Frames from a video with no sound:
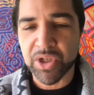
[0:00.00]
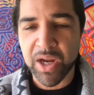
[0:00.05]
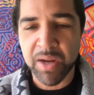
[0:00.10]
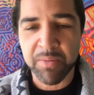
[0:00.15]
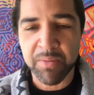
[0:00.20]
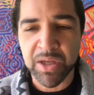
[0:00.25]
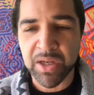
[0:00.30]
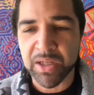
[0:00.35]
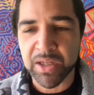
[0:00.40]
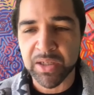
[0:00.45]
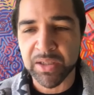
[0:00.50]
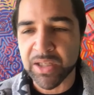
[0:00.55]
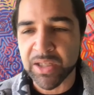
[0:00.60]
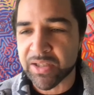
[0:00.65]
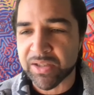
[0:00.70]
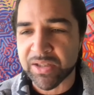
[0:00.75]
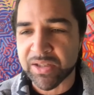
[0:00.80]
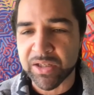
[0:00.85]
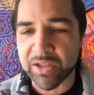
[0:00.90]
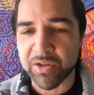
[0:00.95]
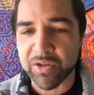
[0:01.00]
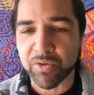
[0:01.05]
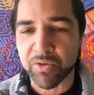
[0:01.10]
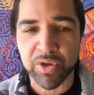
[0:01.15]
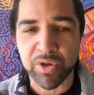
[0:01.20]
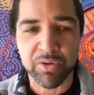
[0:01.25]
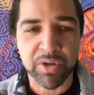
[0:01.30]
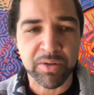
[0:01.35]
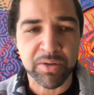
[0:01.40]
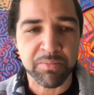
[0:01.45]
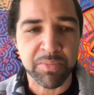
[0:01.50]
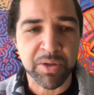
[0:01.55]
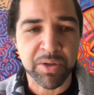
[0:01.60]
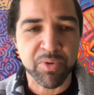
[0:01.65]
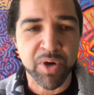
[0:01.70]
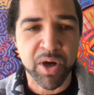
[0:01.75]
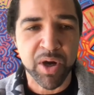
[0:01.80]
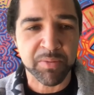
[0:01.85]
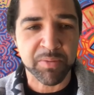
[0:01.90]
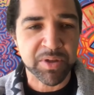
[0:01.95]
chime in and listen, or you can be
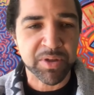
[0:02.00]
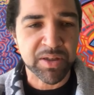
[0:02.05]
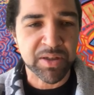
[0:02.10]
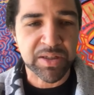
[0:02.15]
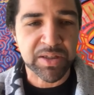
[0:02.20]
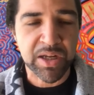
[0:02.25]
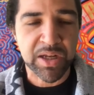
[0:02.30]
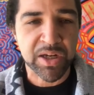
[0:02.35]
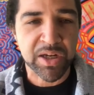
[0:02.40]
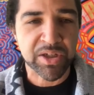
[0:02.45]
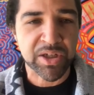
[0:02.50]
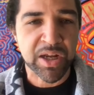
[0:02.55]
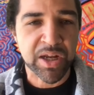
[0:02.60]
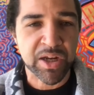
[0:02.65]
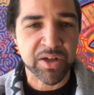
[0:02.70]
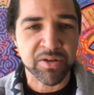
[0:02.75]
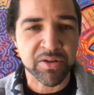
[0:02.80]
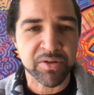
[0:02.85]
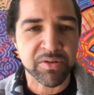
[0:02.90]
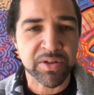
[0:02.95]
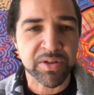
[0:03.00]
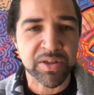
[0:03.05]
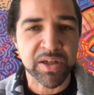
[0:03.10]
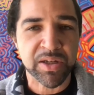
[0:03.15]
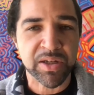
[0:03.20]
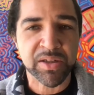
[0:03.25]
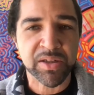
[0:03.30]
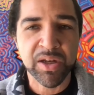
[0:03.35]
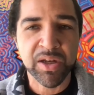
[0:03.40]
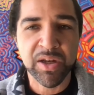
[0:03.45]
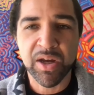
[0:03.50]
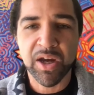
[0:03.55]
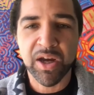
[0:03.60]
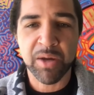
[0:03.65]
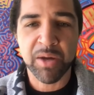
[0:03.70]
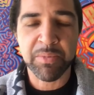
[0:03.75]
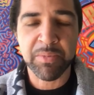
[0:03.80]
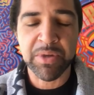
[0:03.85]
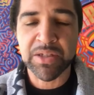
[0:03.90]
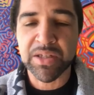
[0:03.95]
brought up to the stage and add your two cents.
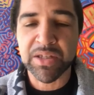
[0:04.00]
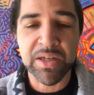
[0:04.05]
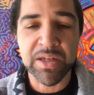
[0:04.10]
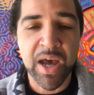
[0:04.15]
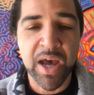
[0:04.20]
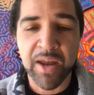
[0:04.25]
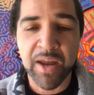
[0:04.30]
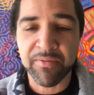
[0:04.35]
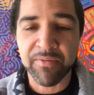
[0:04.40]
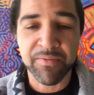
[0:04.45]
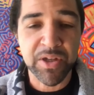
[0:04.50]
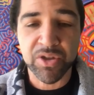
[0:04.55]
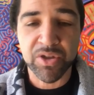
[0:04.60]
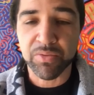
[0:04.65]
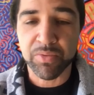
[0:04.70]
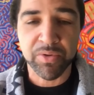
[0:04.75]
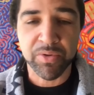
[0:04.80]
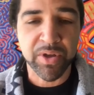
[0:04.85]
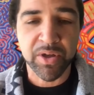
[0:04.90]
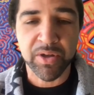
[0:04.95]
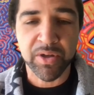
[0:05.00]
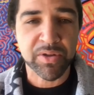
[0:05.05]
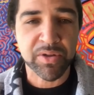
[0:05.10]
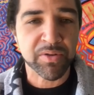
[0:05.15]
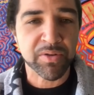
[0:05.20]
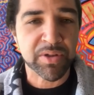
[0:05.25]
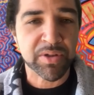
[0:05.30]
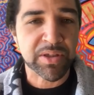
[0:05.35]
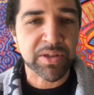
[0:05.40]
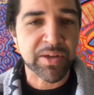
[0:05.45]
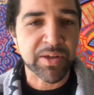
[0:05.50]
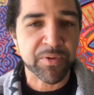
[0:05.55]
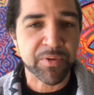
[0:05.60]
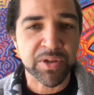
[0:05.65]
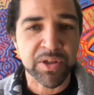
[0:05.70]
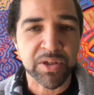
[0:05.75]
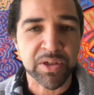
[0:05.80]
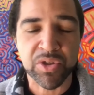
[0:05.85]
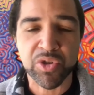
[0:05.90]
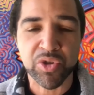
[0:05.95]
It's not visual though, so it's
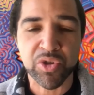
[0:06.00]
different